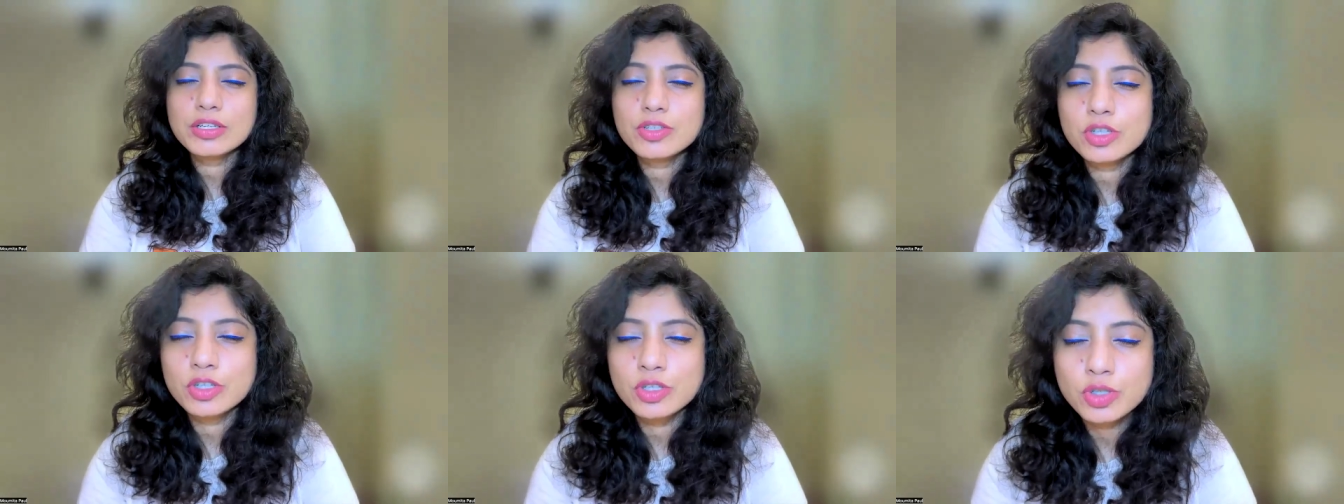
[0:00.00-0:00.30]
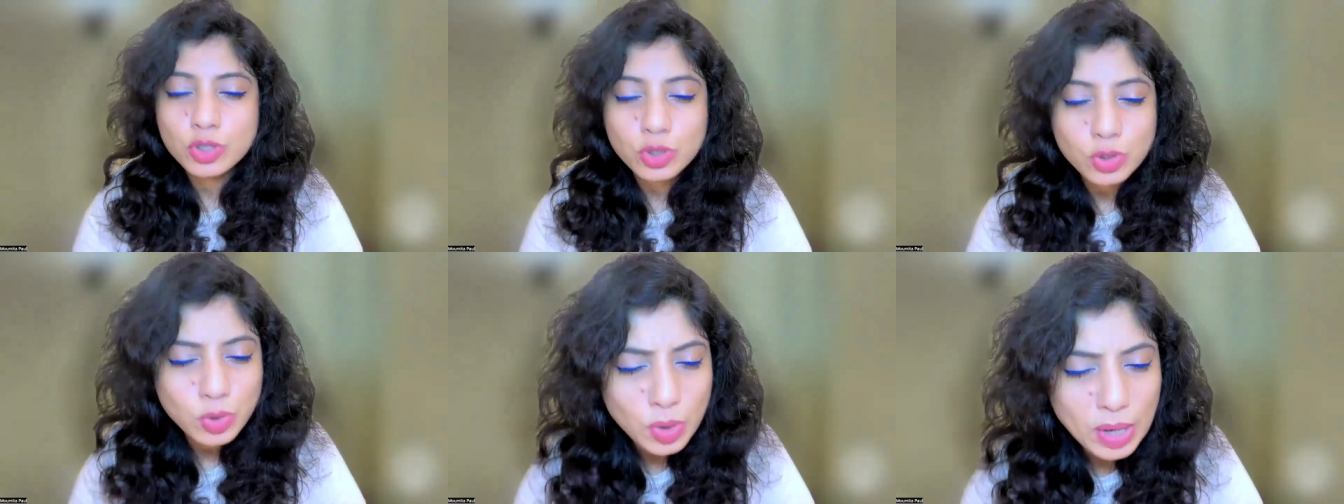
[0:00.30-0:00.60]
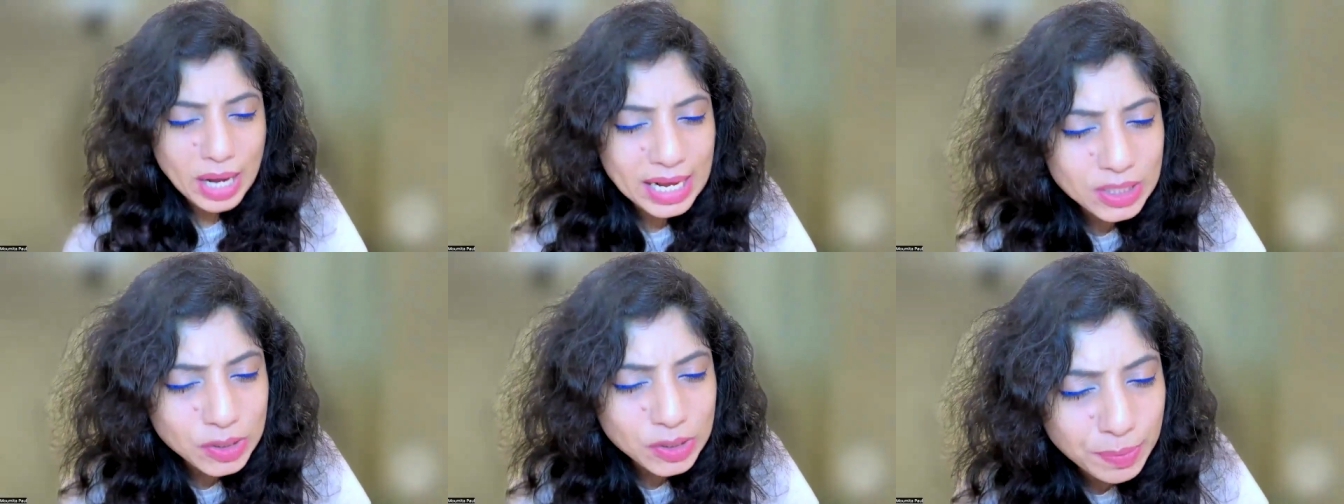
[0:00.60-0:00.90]
So do
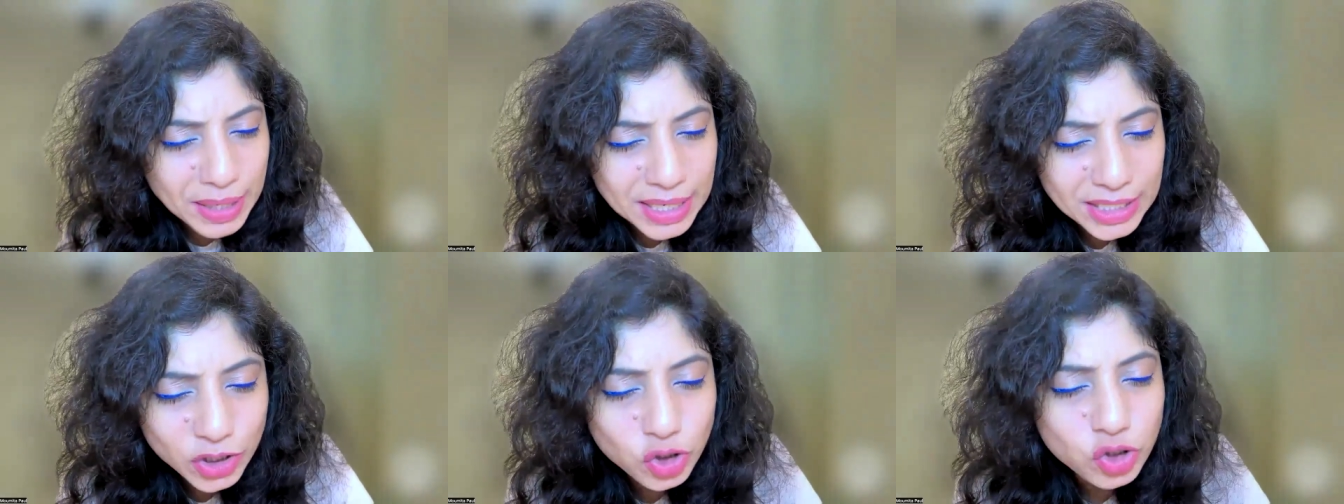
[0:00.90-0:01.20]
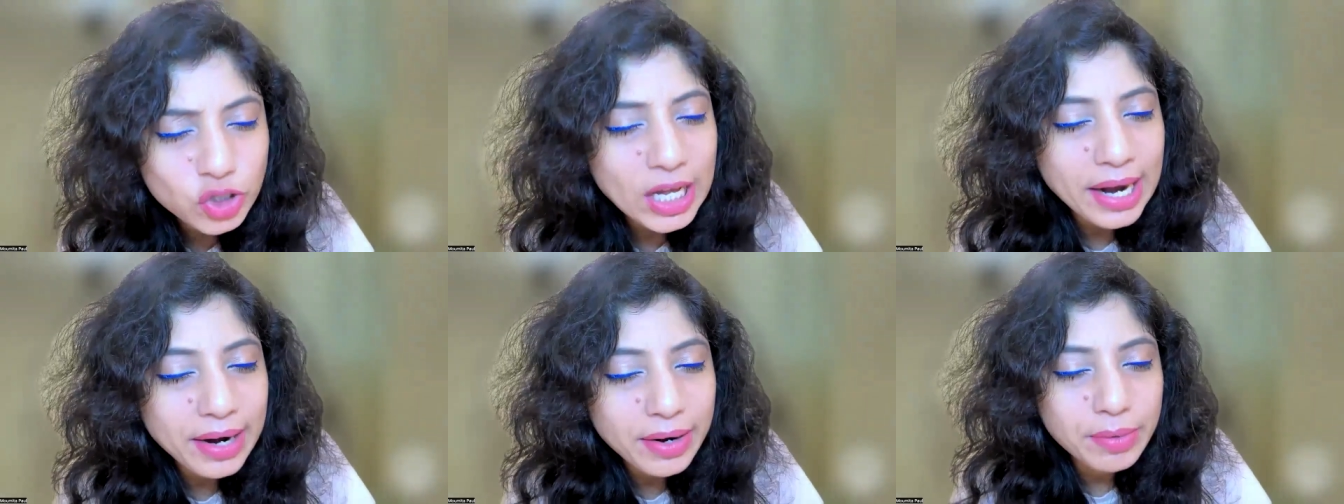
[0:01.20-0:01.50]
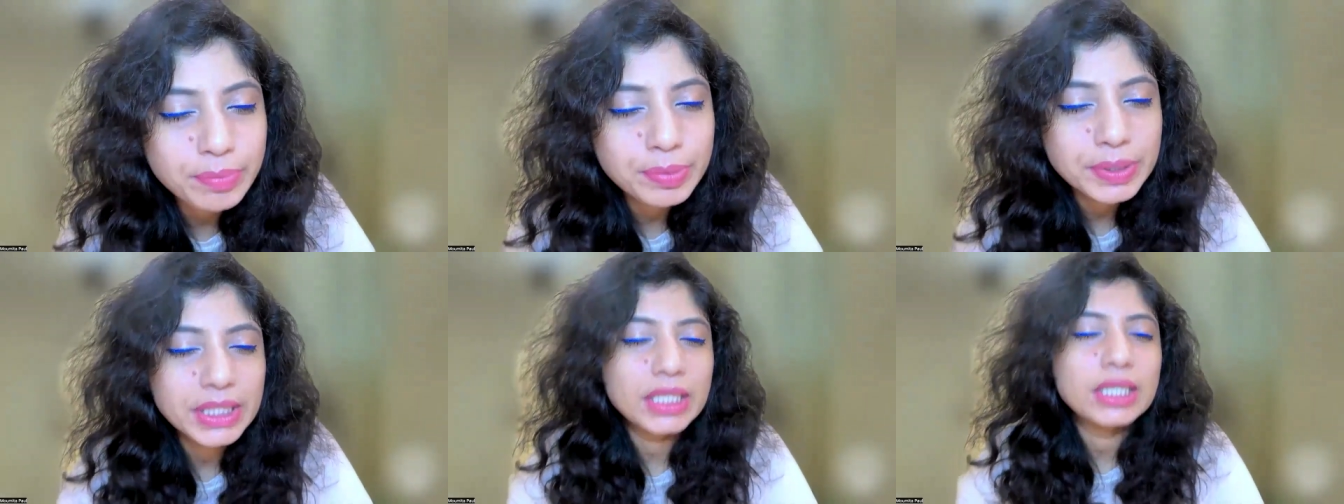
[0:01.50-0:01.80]
as much
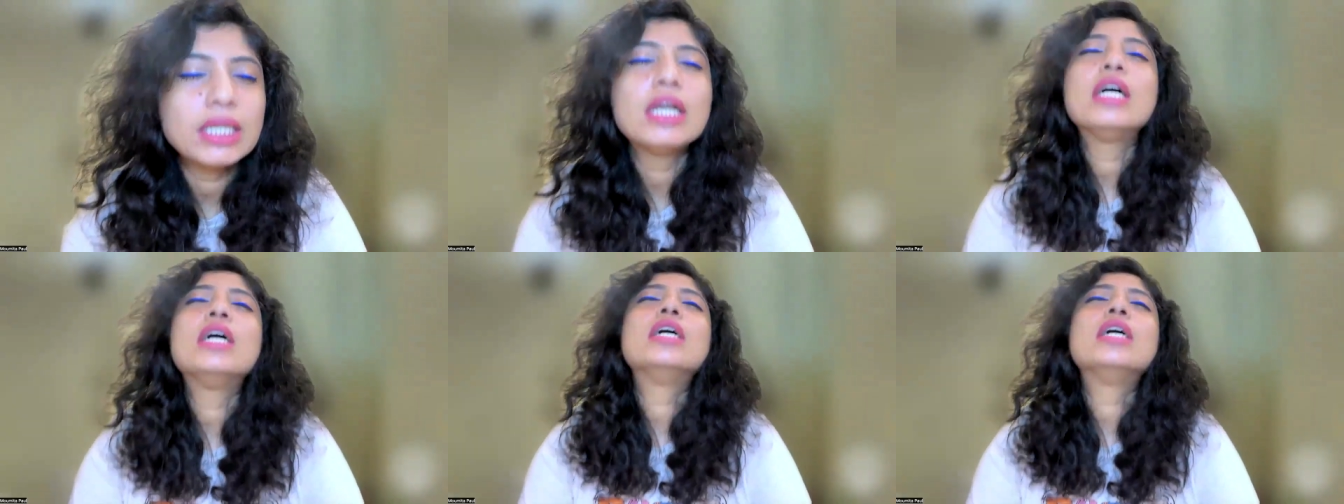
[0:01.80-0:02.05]
therapy,